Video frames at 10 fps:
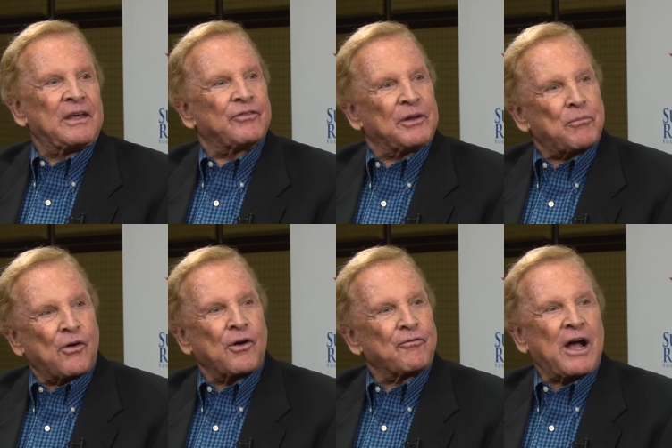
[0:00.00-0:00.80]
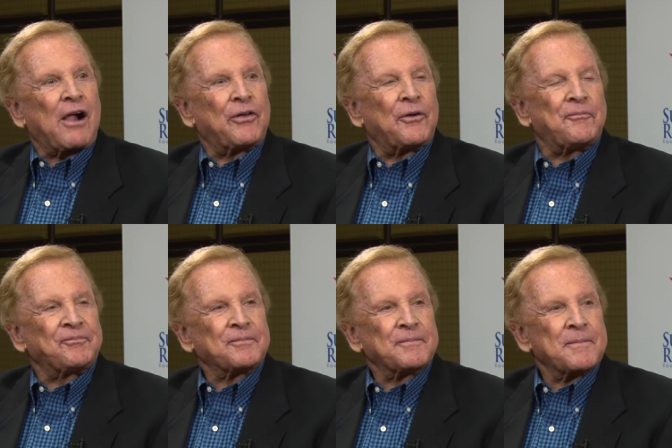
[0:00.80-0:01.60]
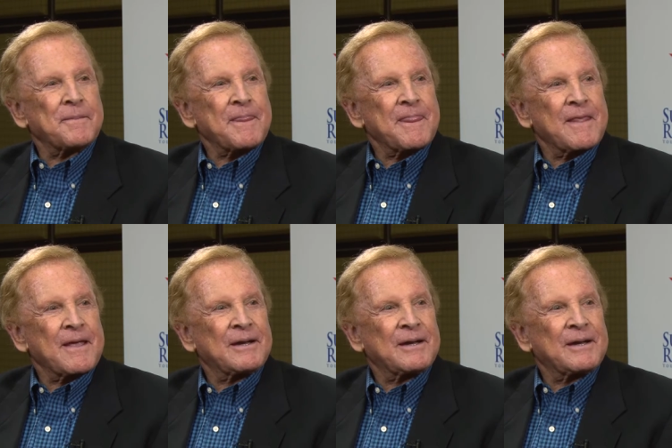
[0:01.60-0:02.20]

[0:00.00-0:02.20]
giving more value. You know, you know, just now you